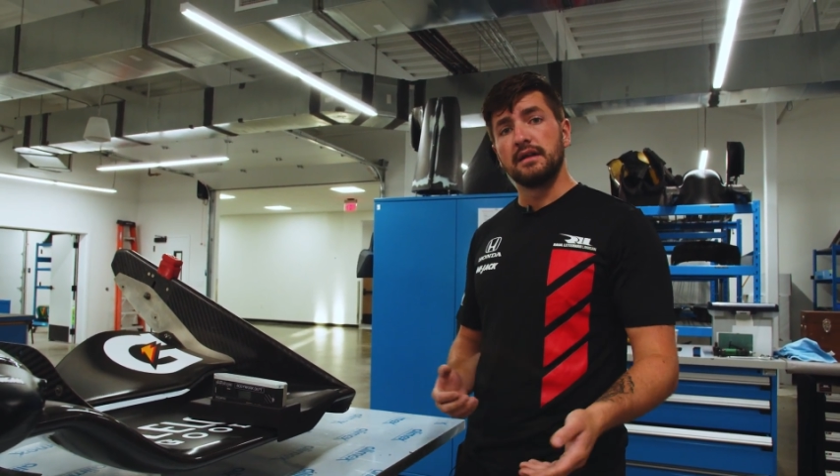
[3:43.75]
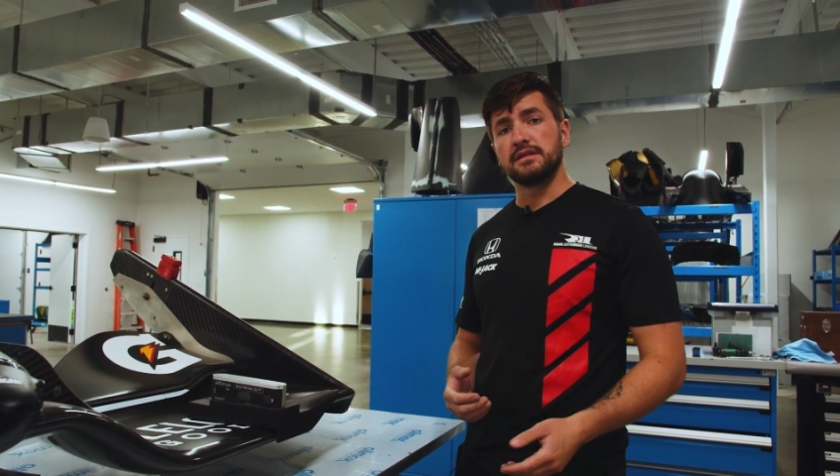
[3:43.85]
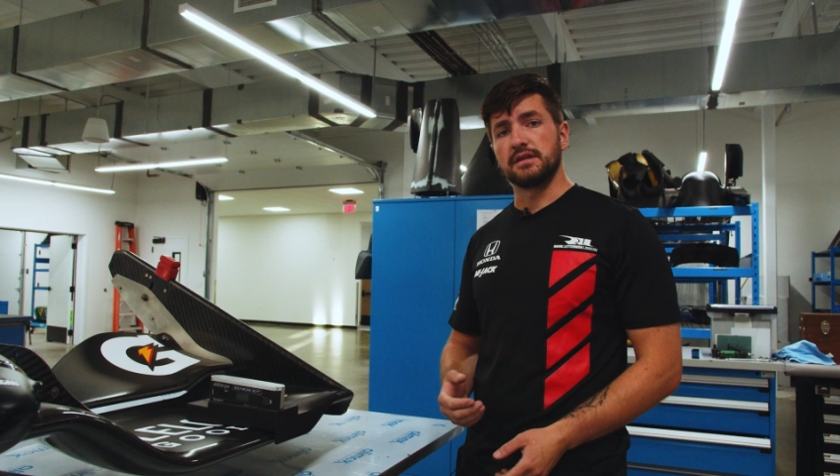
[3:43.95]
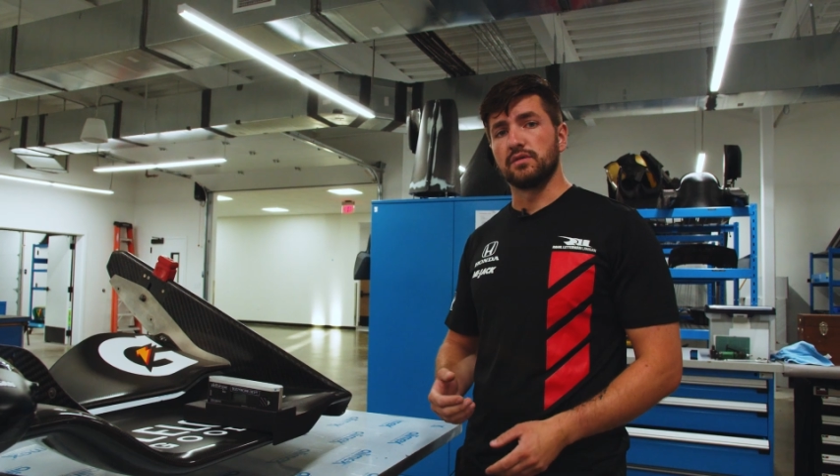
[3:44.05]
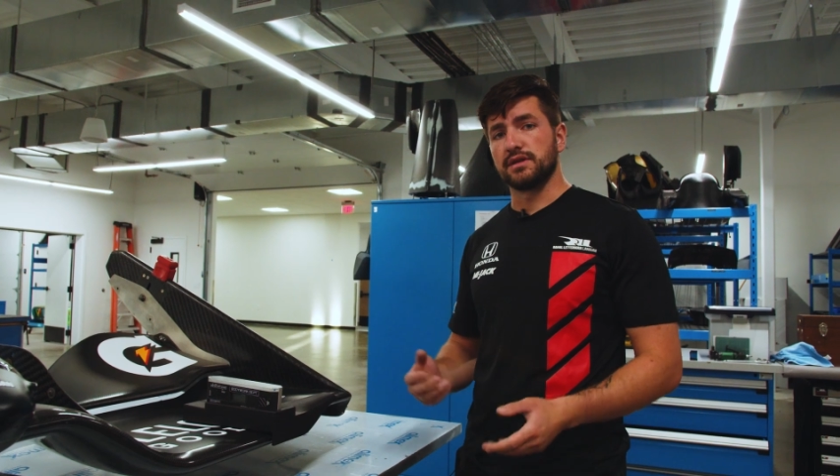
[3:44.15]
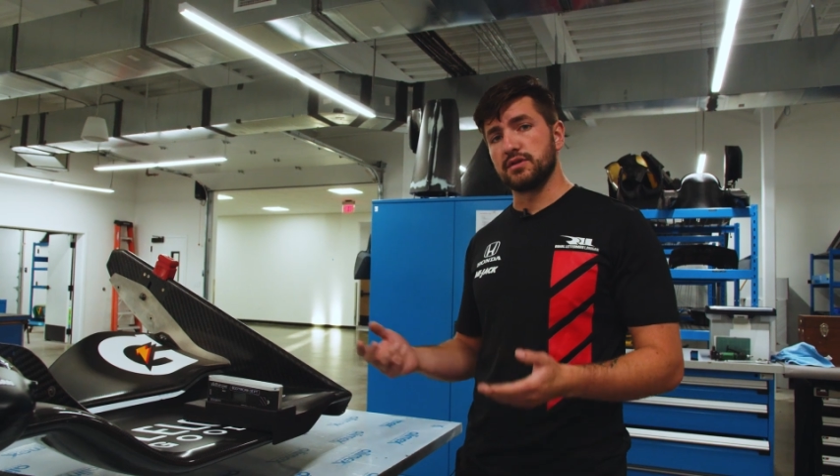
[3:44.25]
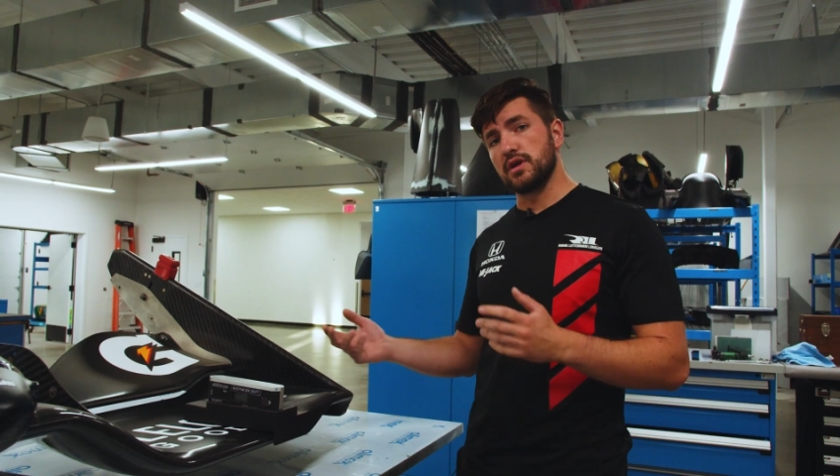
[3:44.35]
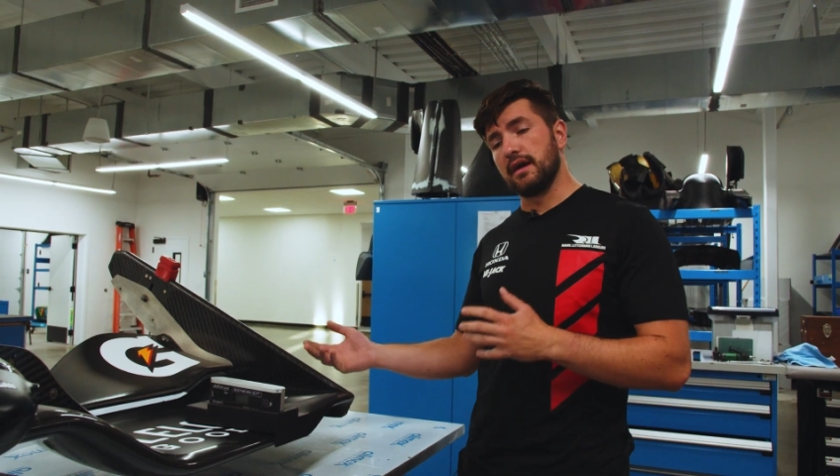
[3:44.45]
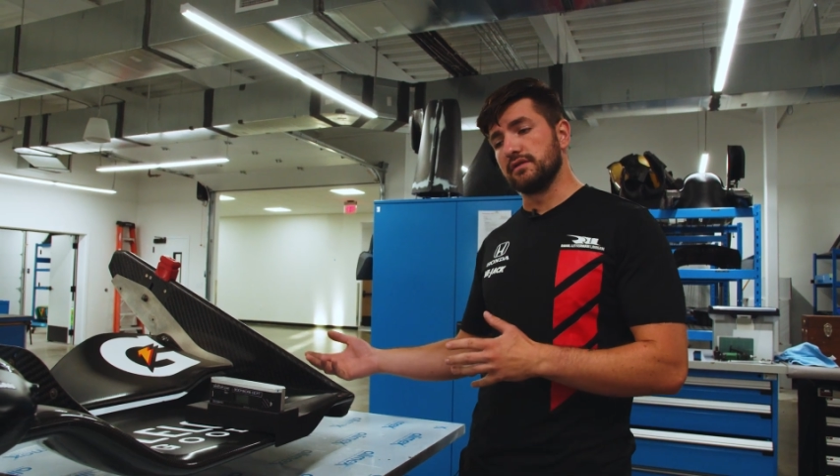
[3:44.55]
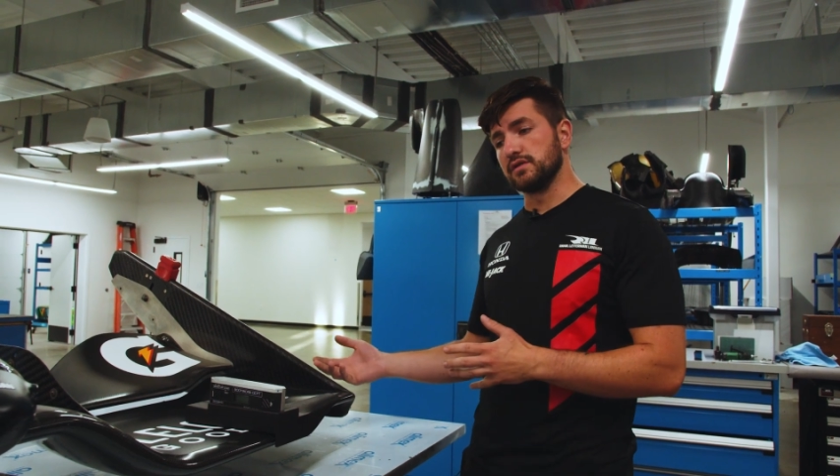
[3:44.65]
see what the
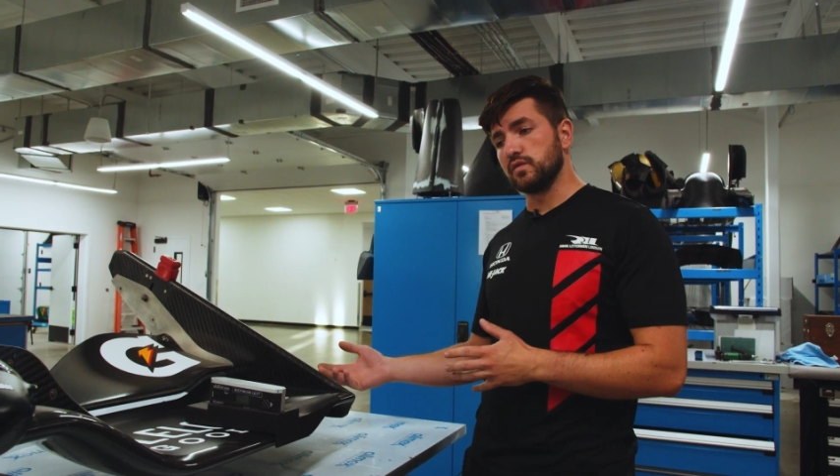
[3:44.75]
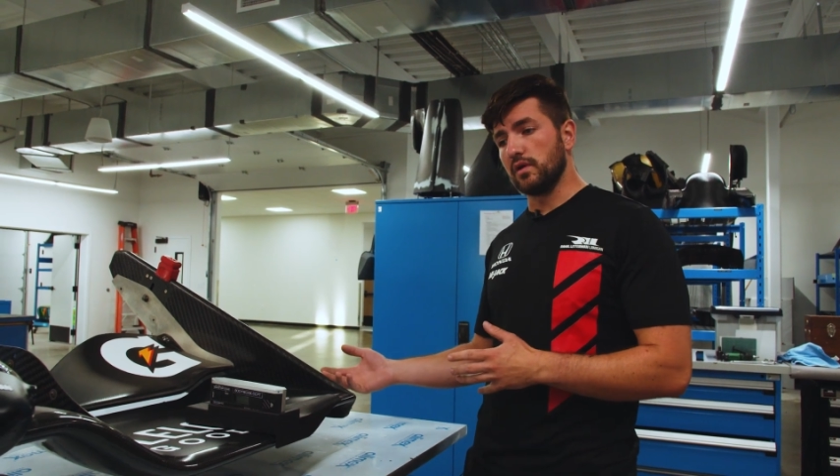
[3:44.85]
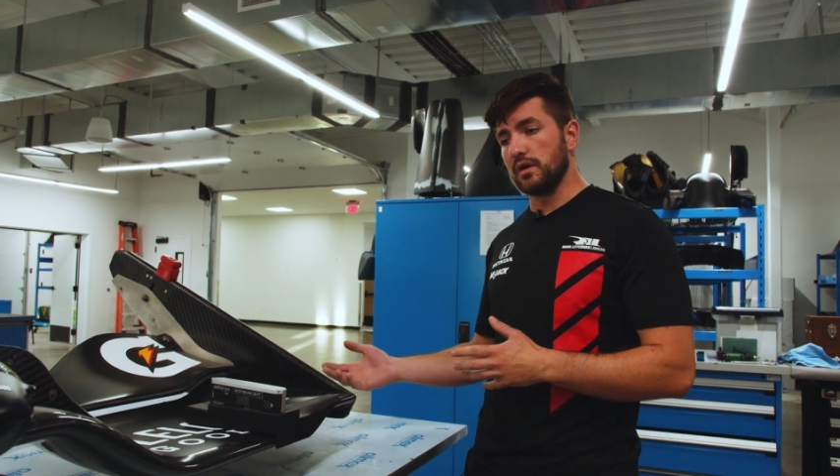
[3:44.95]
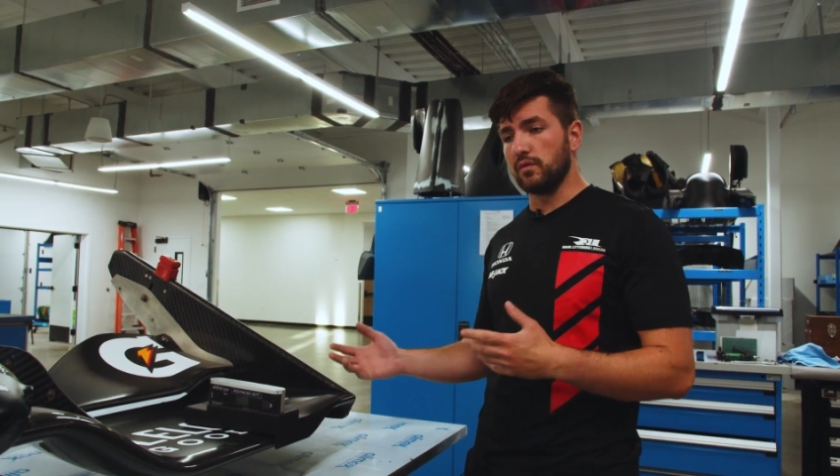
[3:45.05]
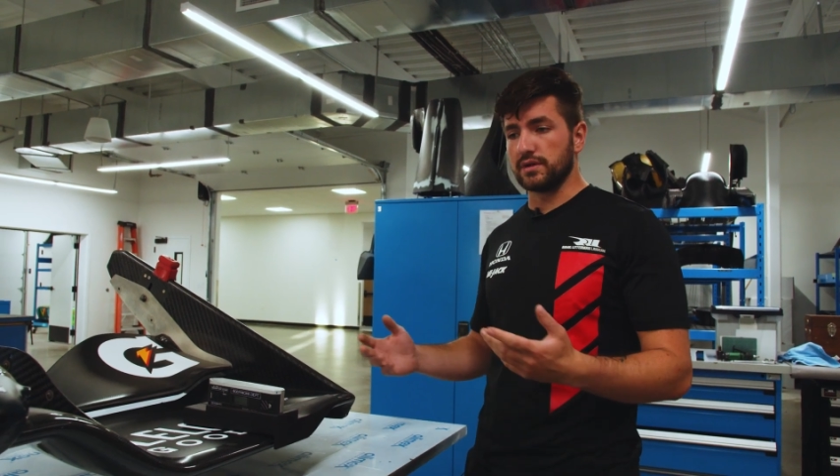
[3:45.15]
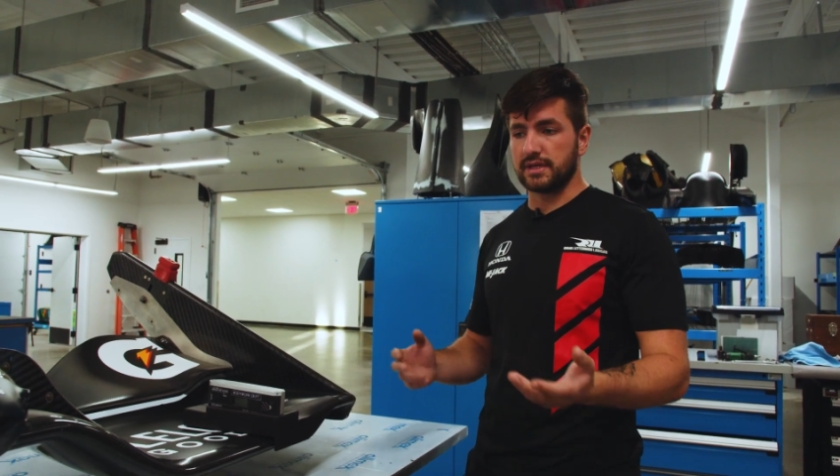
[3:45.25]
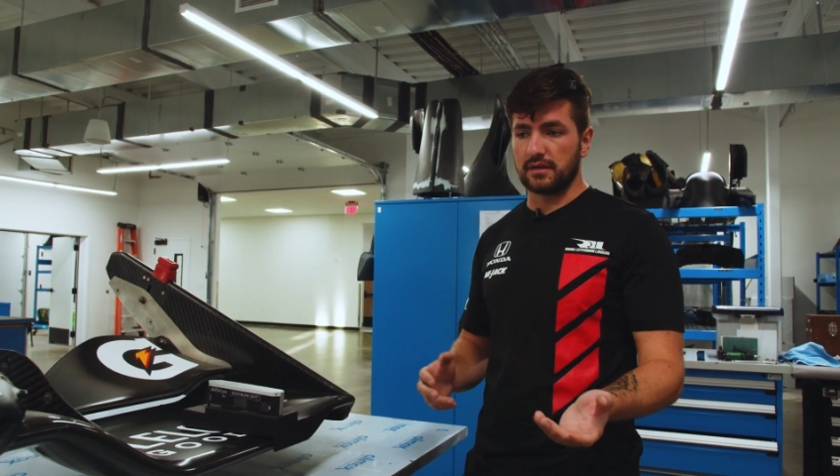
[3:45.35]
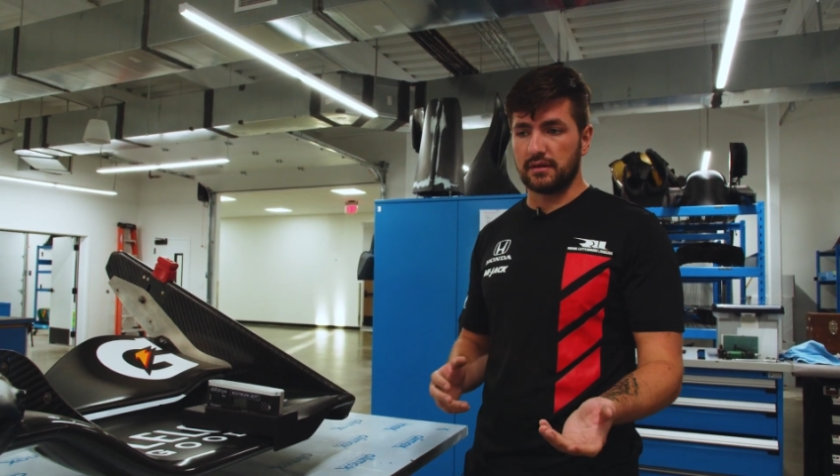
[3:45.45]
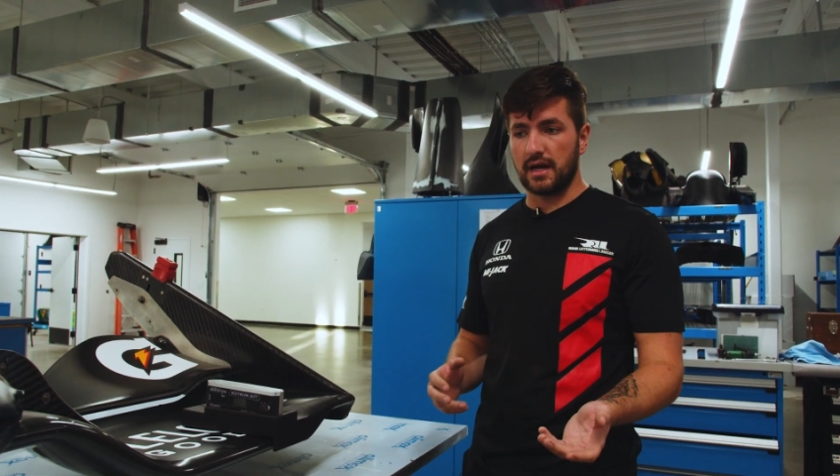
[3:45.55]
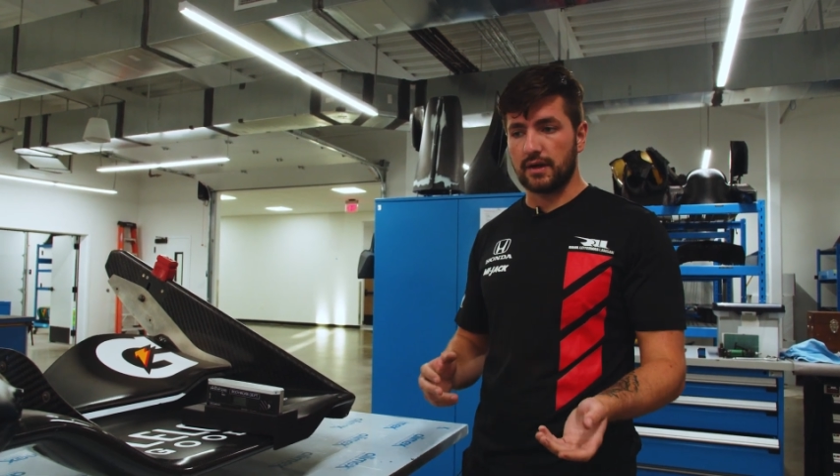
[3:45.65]
drivers want, what
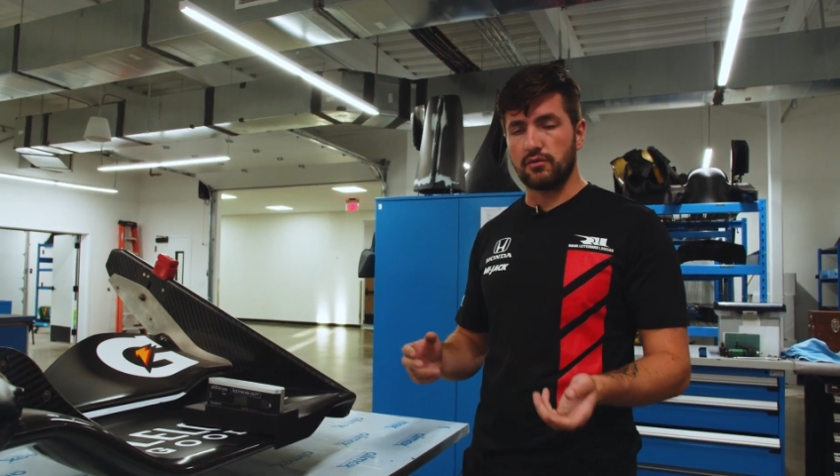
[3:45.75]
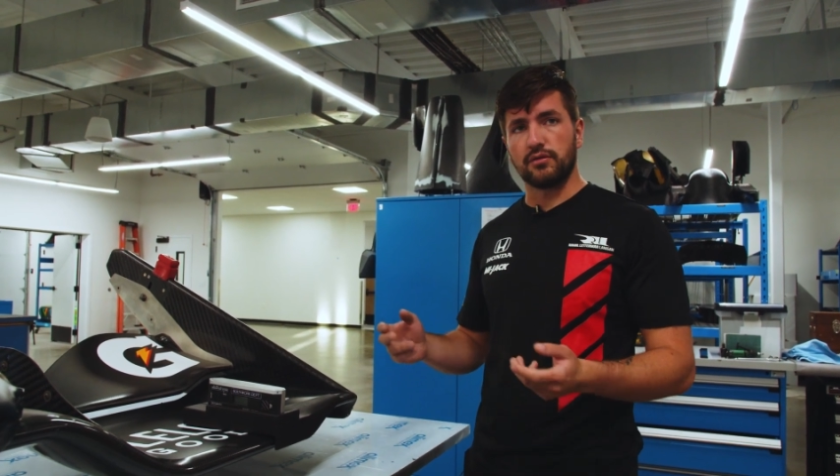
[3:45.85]
they like,